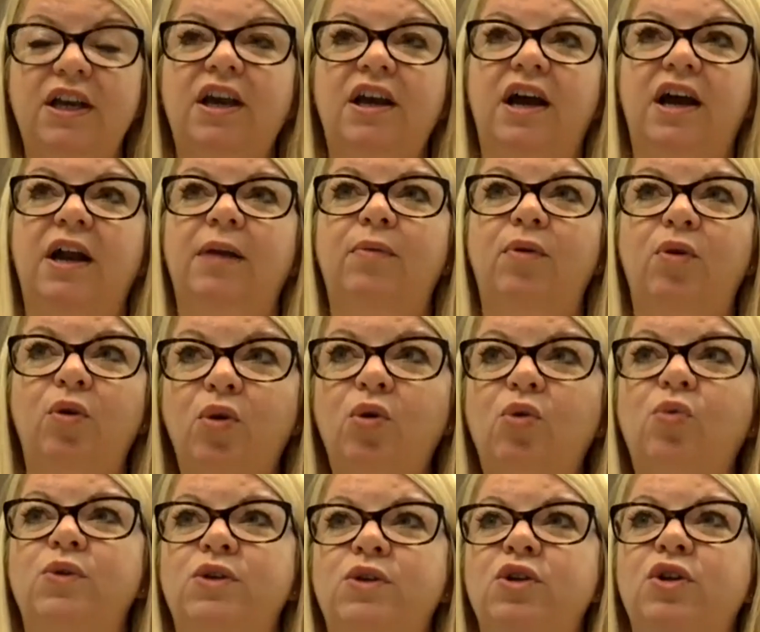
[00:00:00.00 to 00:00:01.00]
I'm
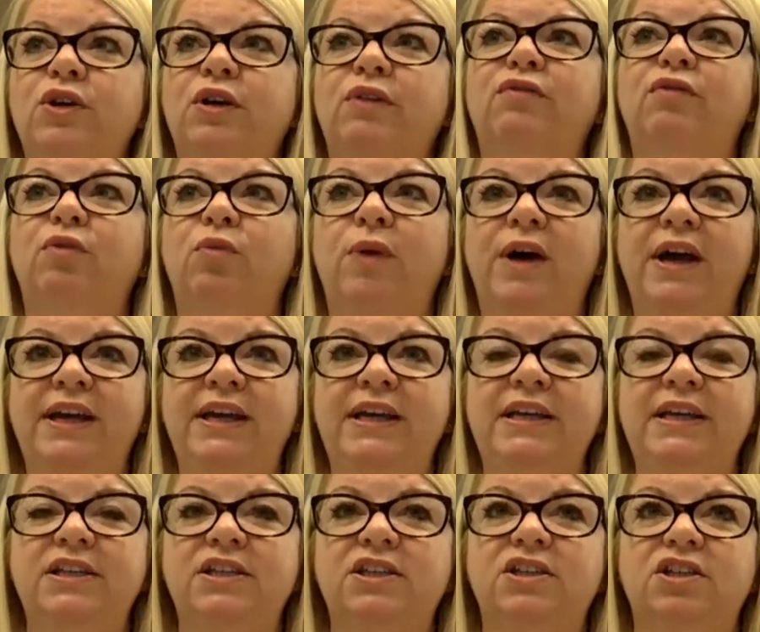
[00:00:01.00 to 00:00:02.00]
always looking for
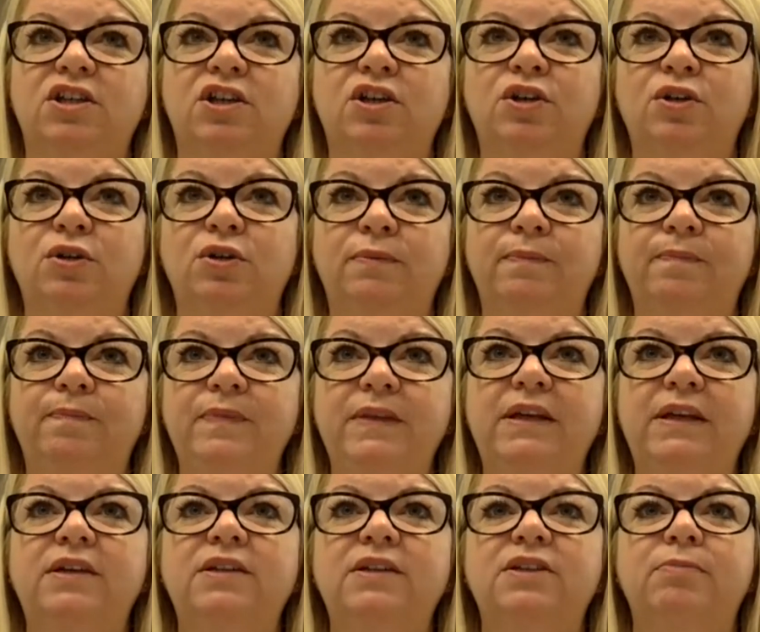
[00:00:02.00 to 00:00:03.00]
ways to
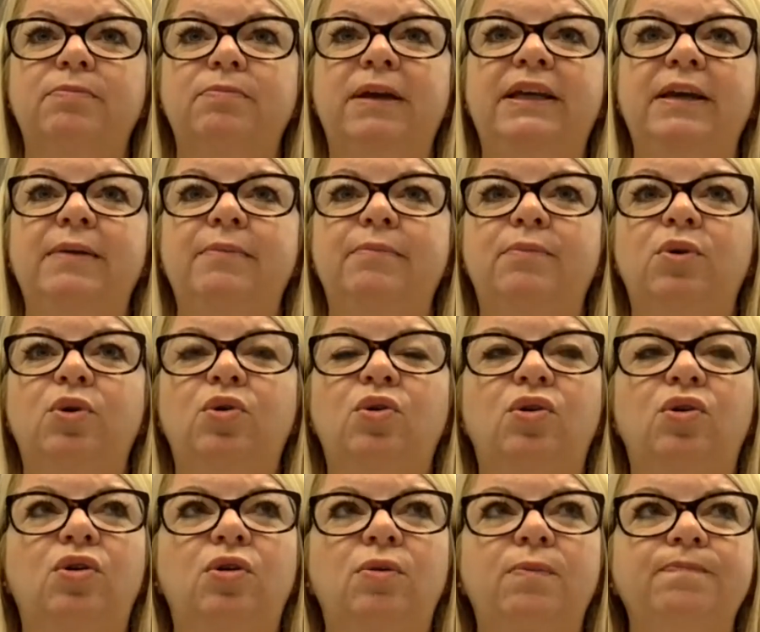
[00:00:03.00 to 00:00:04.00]
make it
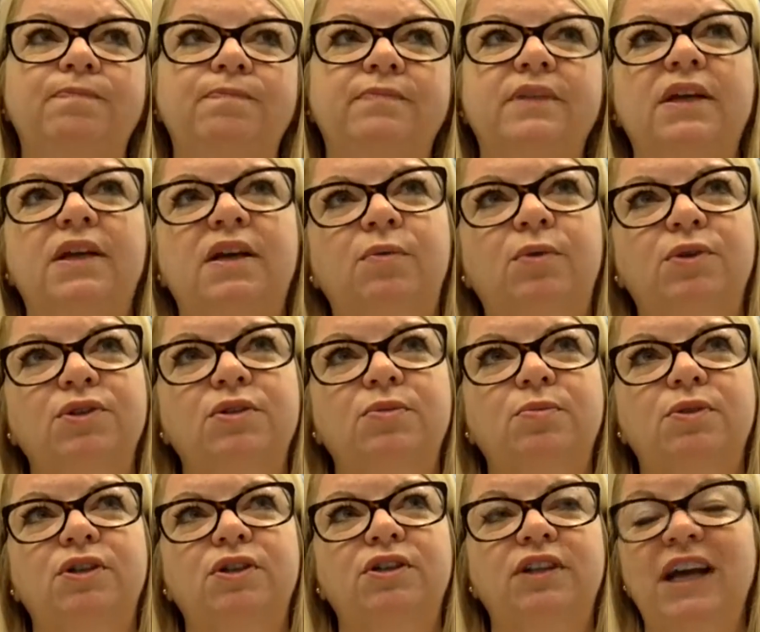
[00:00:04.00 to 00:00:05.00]
more, what's the
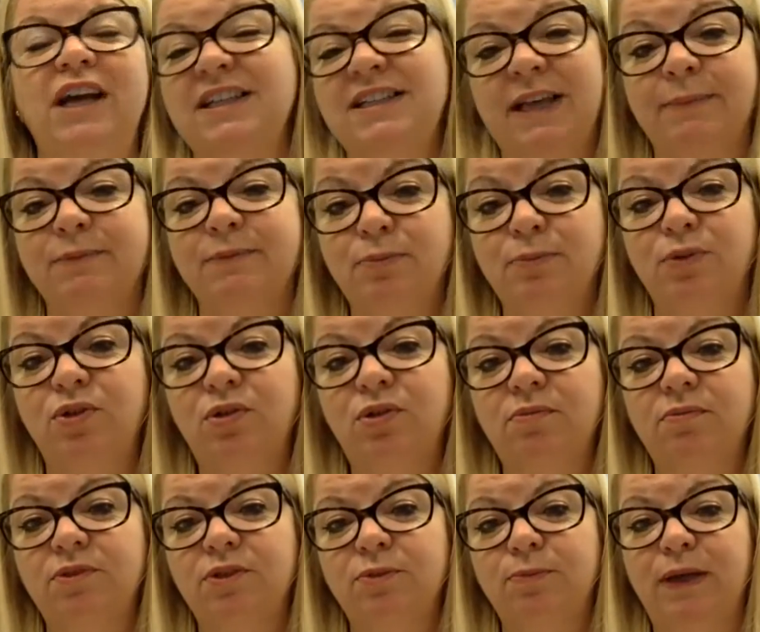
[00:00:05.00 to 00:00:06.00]
word, acceptable
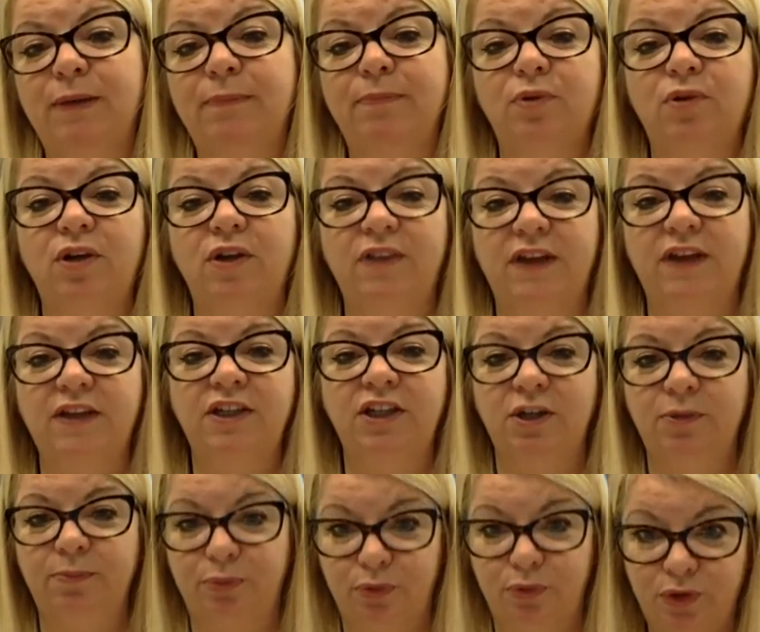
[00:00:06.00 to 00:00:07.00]
to people, and that, you know,
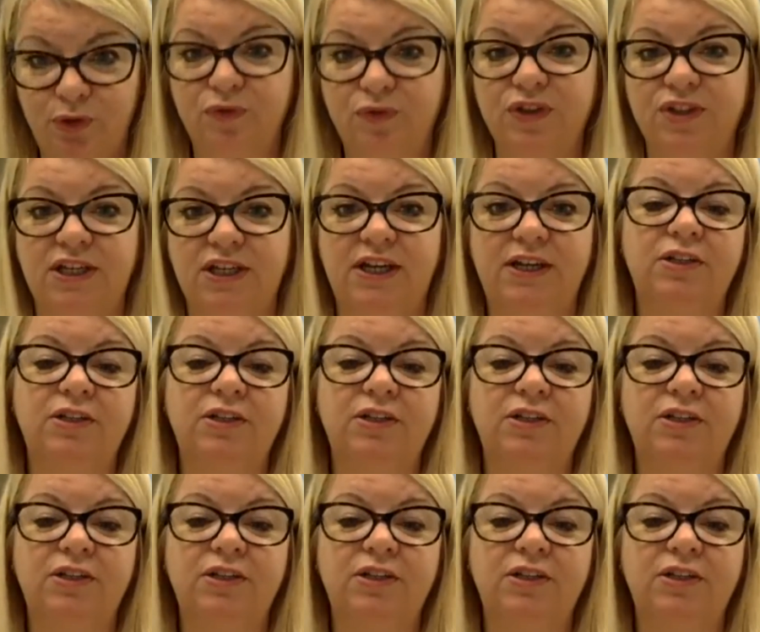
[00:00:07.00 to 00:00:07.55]
prove the science